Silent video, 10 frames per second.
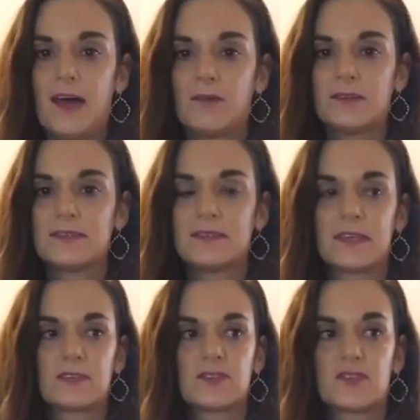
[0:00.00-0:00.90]
I want to
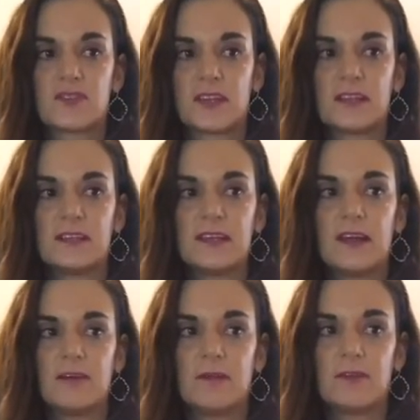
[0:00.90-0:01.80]
stick strictly
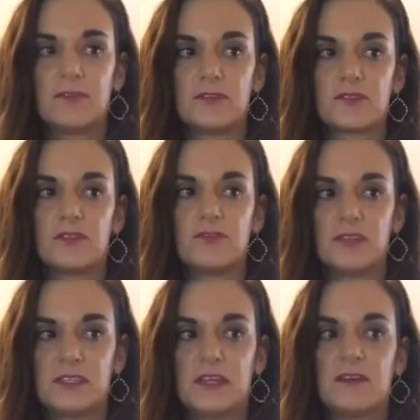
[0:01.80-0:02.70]
on my future
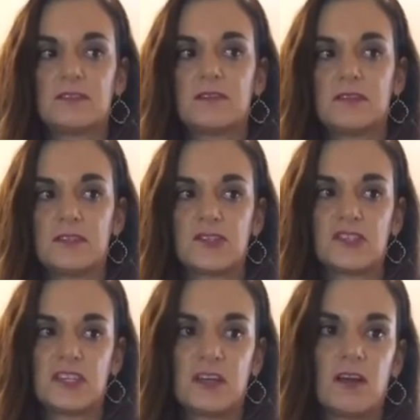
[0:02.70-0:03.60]
videos of this
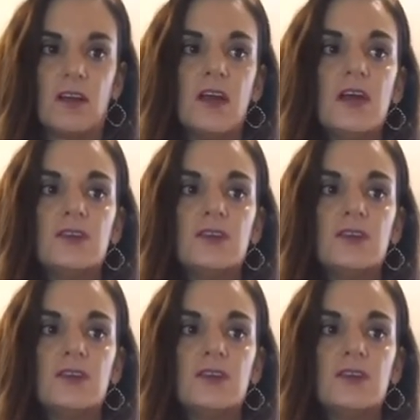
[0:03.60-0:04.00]
year,